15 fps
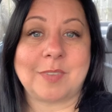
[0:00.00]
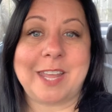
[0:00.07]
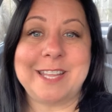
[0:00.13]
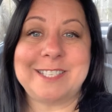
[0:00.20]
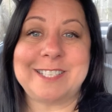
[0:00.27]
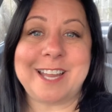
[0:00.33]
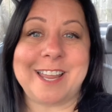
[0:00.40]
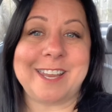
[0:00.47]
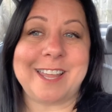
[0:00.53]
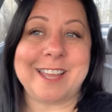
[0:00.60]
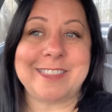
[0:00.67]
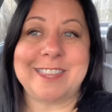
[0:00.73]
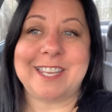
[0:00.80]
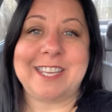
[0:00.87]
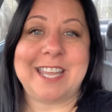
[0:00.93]
It's not
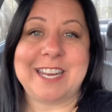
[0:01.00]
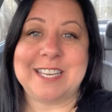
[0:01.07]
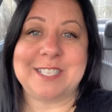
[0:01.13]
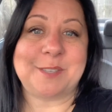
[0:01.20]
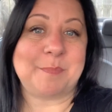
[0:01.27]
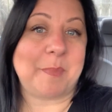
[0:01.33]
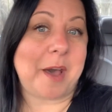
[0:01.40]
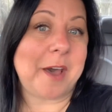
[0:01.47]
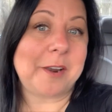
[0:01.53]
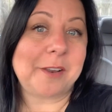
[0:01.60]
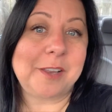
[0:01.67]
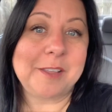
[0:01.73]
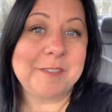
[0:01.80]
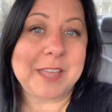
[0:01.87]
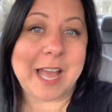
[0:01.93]
like the latest model
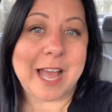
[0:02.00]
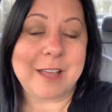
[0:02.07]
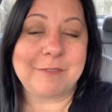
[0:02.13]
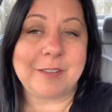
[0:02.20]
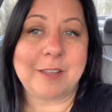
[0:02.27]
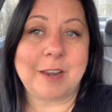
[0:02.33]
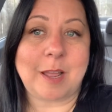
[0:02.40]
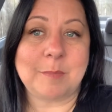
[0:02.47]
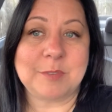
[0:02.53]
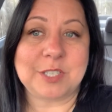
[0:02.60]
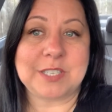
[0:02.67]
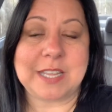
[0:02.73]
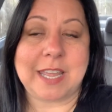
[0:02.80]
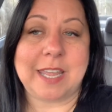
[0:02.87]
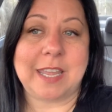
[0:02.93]
of the iPhone. I'm just
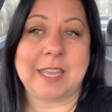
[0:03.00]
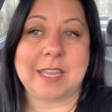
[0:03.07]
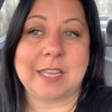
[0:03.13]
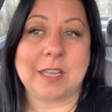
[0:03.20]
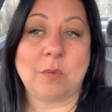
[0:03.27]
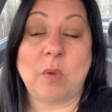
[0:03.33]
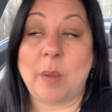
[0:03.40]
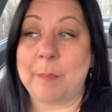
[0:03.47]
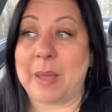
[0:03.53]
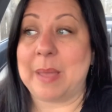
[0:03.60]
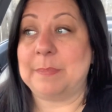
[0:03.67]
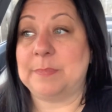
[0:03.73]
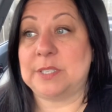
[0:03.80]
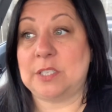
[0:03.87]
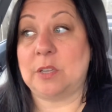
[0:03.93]
saying, well, it
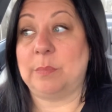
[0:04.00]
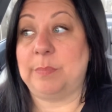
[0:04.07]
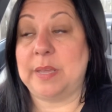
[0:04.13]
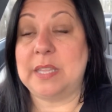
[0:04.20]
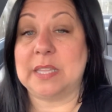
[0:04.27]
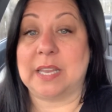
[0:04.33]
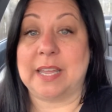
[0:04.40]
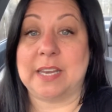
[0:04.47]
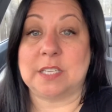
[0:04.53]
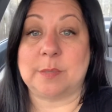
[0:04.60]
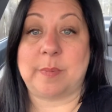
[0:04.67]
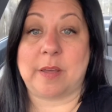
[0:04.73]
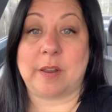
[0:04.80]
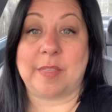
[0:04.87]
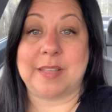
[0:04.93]
might still be the latest
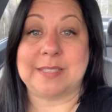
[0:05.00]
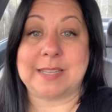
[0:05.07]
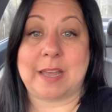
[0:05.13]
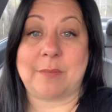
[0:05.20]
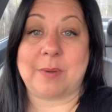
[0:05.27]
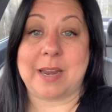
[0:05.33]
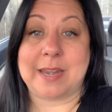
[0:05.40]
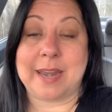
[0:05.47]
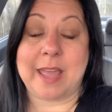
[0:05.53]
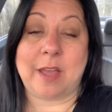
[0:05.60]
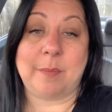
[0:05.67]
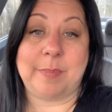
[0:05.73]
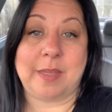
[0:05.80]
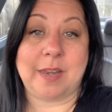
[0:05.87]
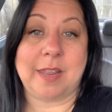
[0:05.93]
model that's out right now.
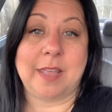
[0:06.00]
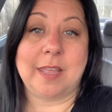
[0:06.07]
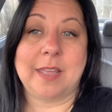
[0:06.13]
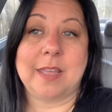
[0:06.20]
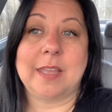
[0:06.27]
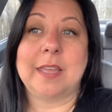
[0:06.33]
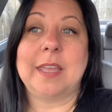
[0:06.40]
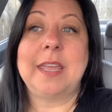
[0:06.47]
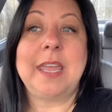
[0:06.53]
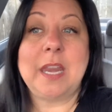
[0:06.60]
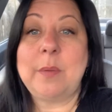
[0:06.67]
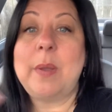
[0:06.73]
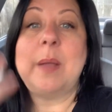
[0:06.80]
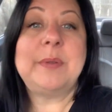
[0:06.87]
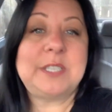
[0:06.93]
But
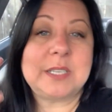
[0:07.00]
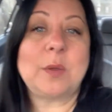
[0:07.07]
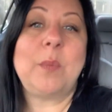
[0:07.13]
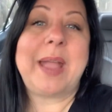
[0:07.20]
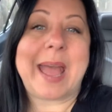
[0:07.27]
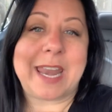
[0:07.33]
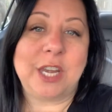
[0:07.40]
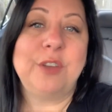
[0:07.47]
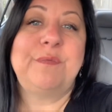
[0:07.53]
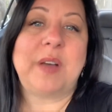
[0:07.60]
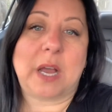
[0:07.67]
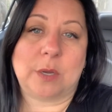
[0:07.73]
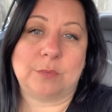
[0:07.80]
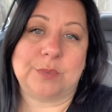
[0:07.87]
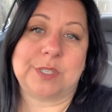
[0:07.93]
anyway, we got new
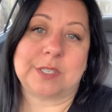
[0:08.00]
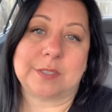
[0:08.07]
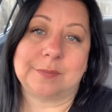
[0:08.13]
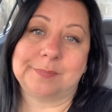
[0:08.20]
phones.